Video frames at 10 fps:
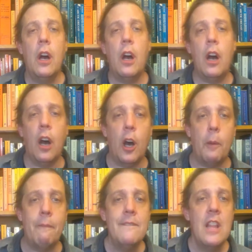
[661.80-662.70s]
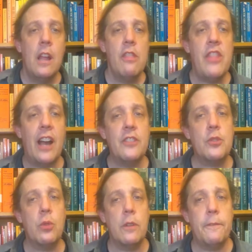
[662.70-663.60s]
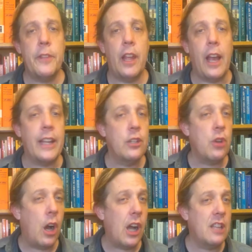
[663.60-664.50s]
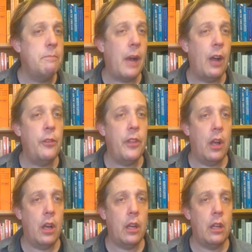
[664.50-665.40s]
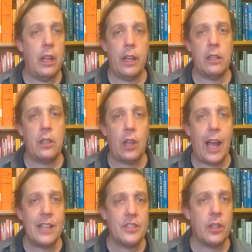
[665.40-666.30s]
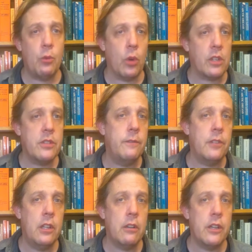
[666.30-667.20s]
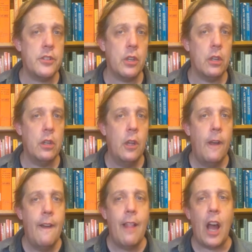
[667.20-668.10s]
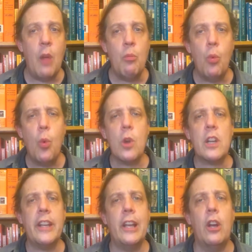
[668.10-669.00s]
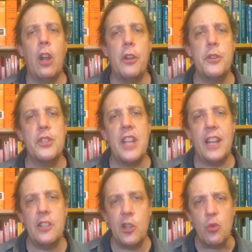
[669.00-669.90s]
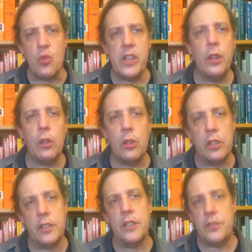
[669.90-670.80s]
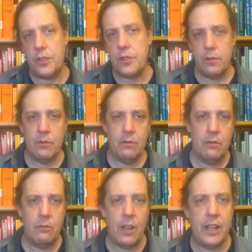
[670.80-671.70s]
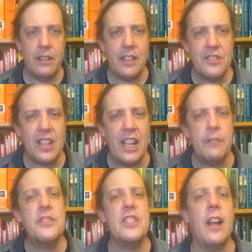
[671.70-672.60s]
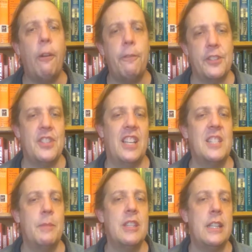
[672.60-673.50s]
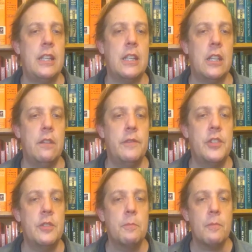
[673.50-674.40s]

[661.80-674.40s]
Um, that sort of thing. I can talk about the eh, classic works of literature. I'm working on understanding real goodness, right? That's the kind of self assessment that he gives.